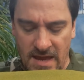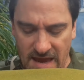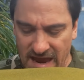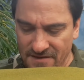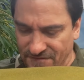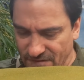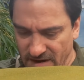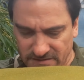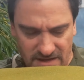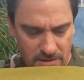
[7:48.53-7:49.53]
And
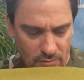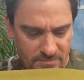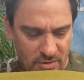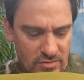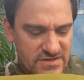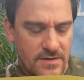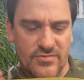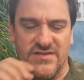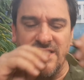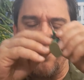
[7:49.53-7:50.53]
finally, with pose
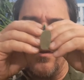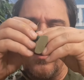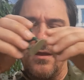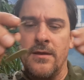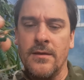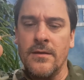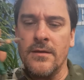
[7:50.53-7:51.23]
number 7,